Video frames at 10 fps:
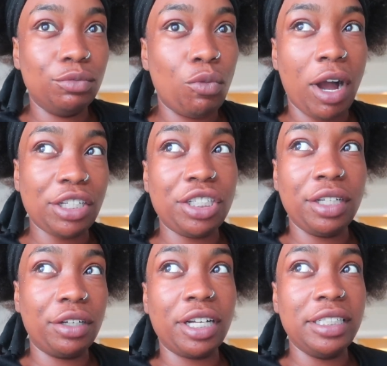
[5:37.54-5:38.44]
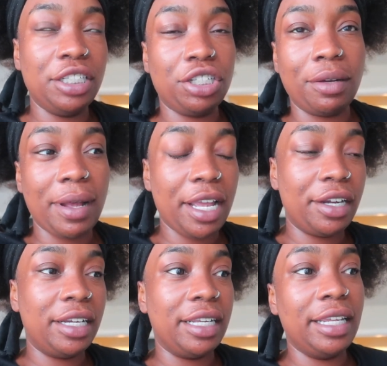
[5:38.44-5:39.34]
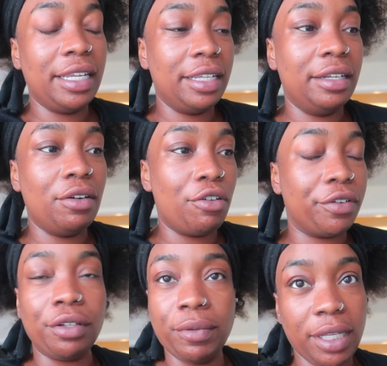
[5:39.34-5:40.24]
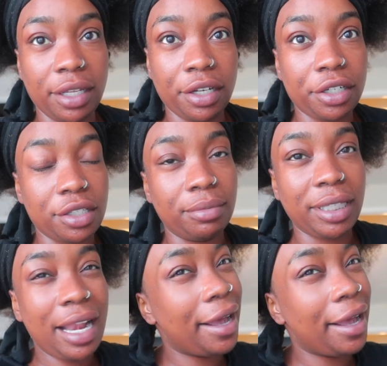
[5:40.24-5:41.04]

washing or conditioning my hair again over the weekend or something.